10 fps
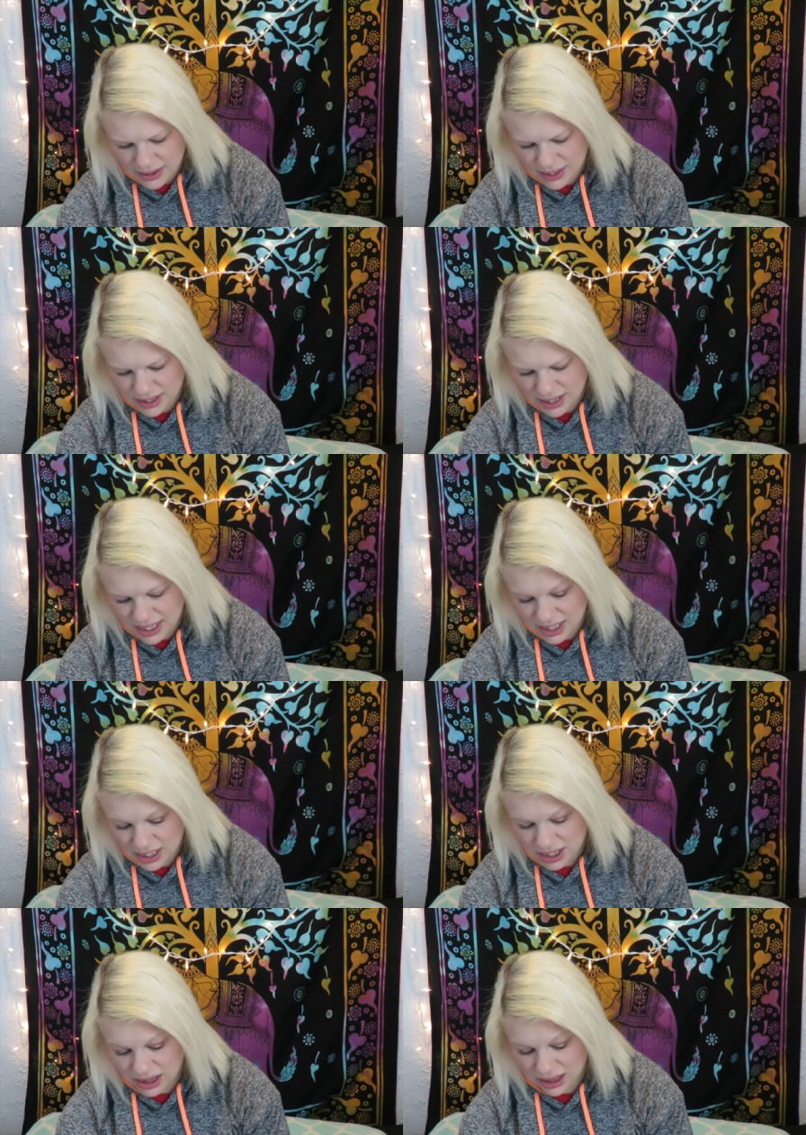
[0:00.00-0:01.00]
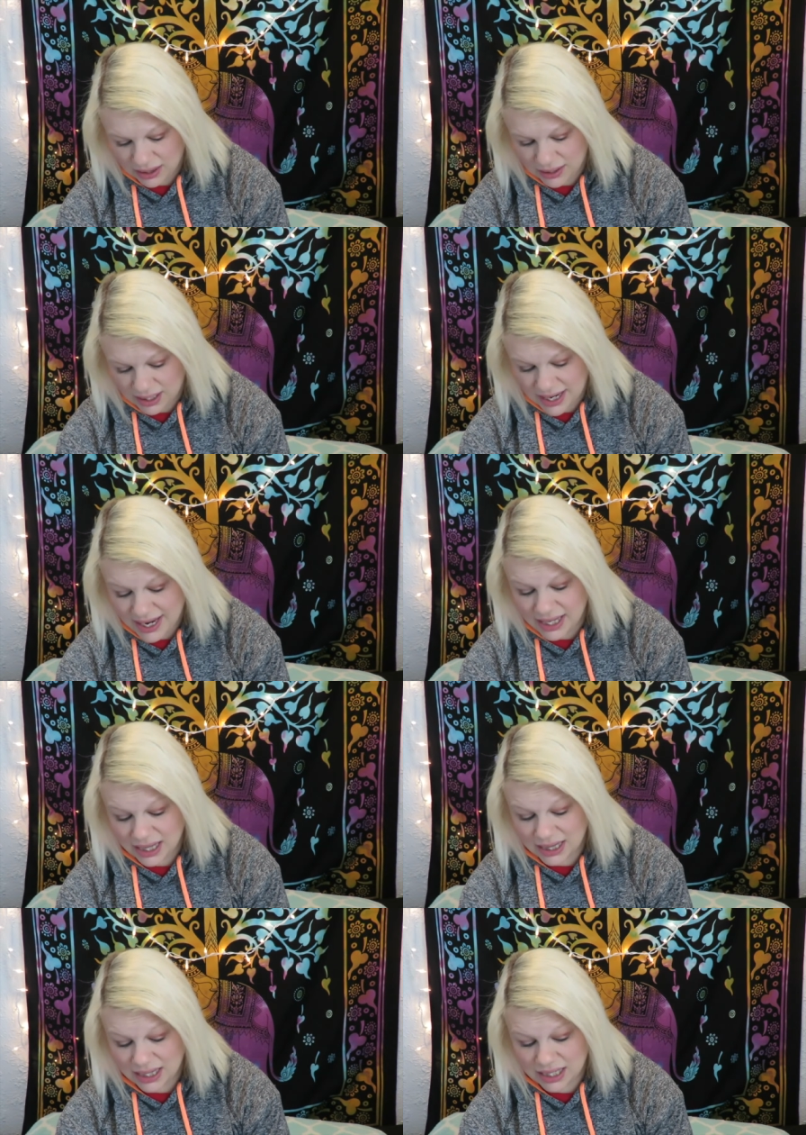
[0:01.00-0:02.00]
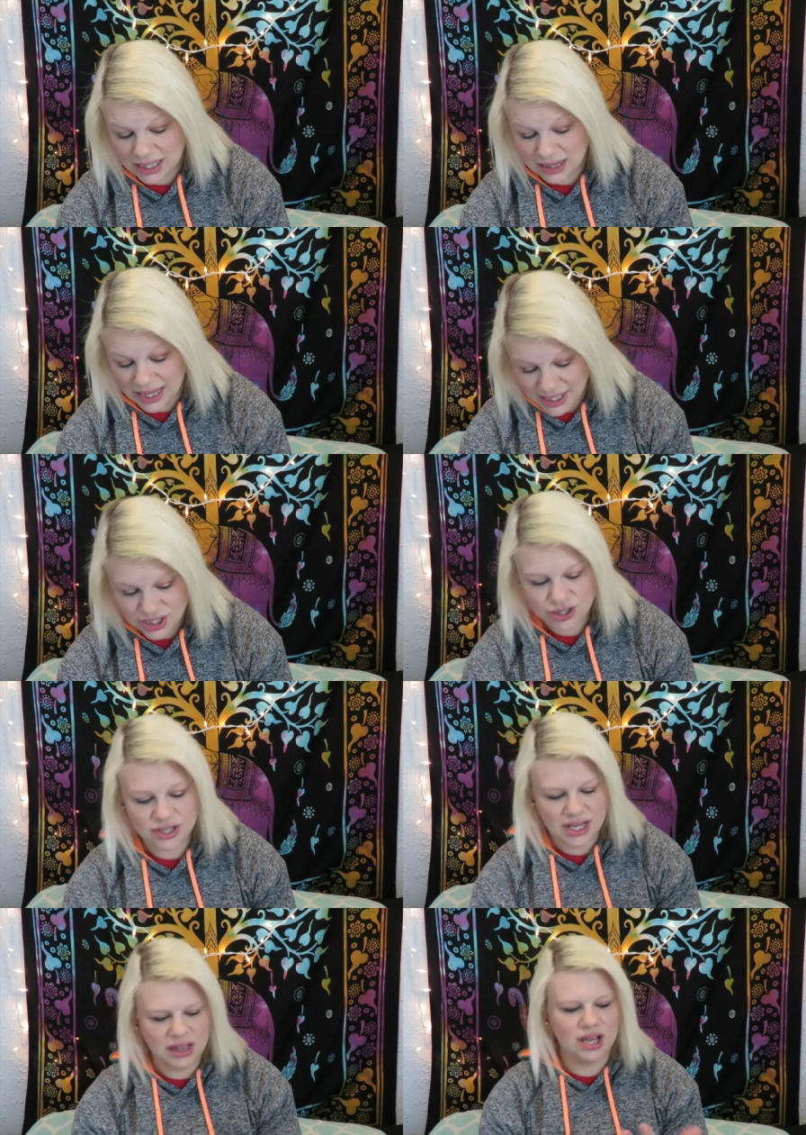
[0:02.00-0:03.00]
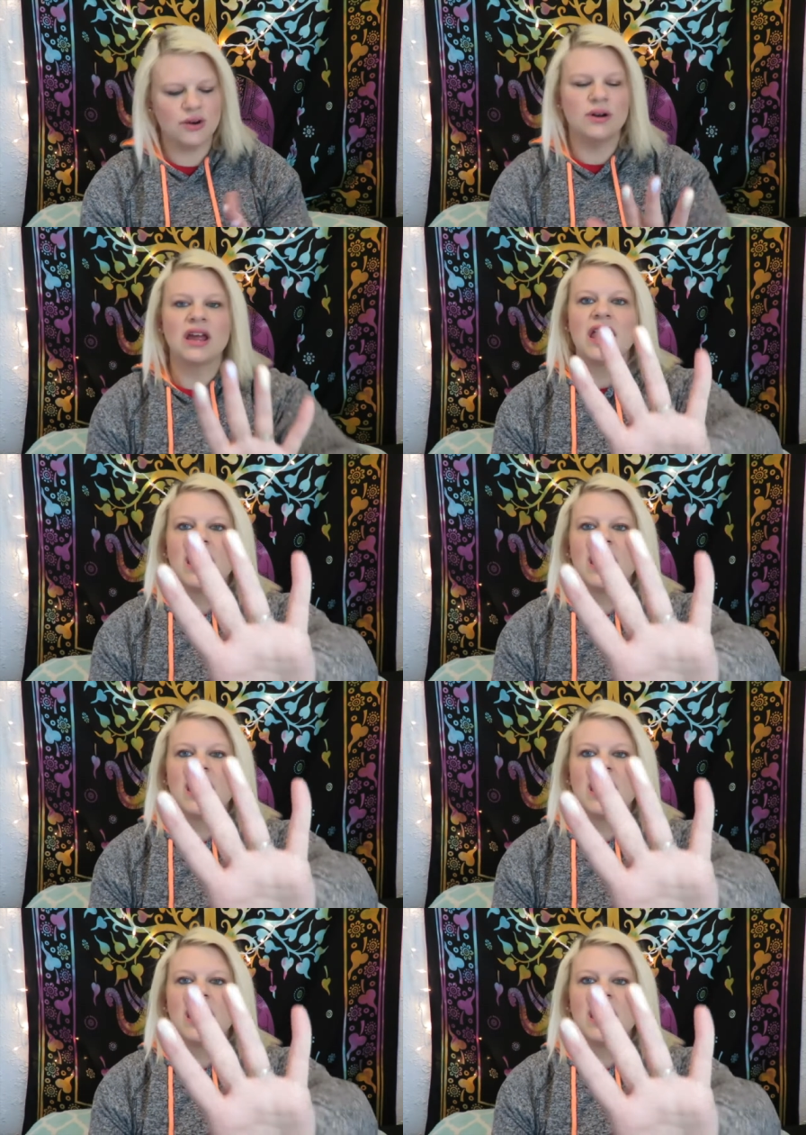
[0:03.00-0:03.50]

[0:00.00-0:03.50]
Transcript: and like a lighter yellow.